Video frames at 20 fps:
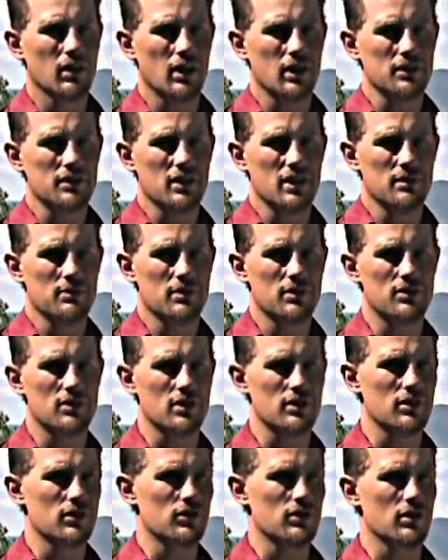lot of times it's
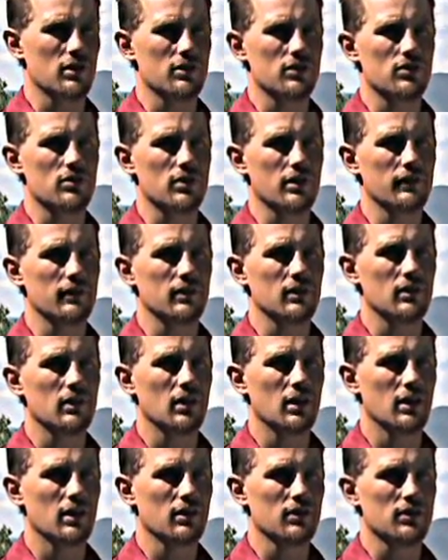just insurance
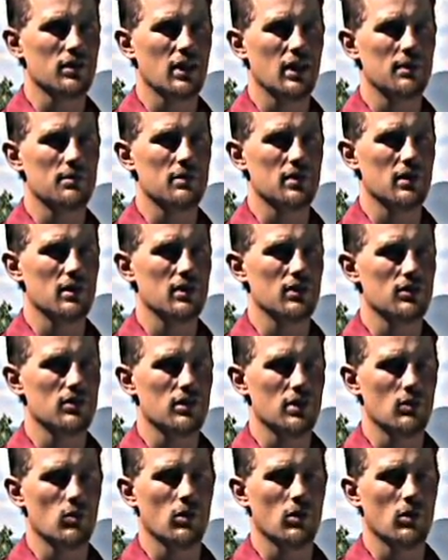driven. Other times it is they